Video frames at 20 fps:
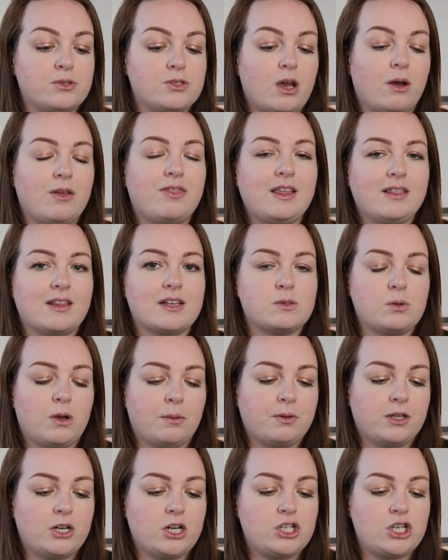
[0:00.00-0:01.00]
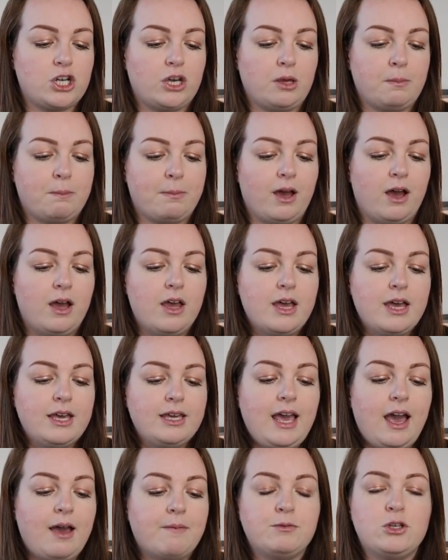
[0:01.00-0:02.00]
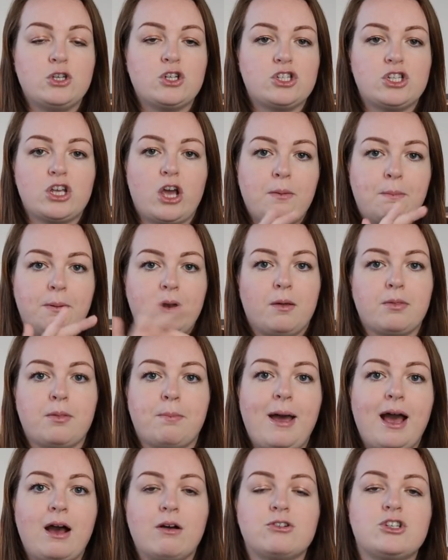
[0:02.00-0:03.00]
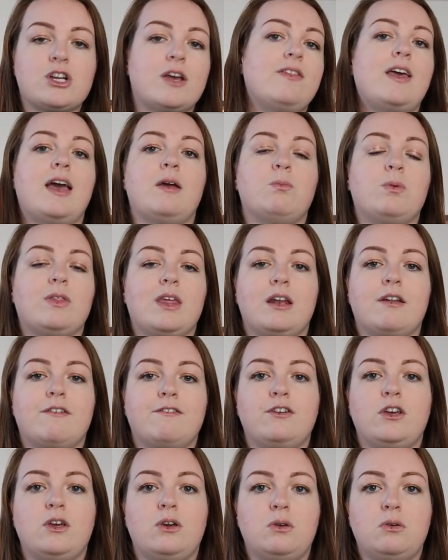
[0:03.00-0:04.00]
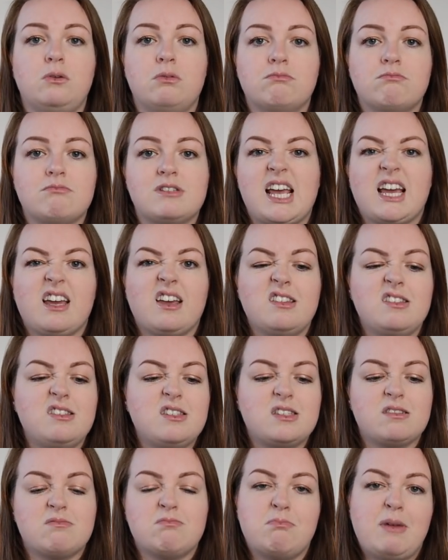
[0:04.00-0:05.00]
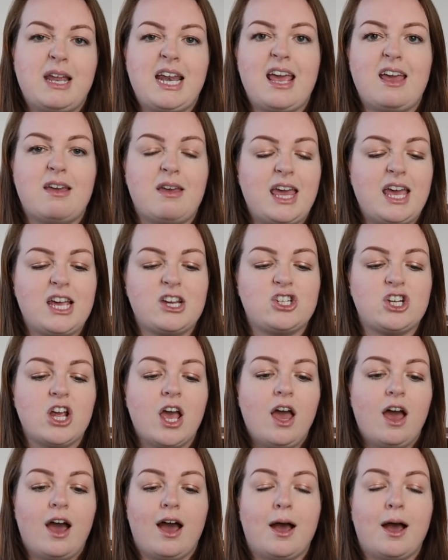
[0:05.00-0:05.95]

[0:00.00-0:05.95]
So I think that's what I'm gonna do. But yeah, you just open up the pouch, and then within a few seconds, minute-ish,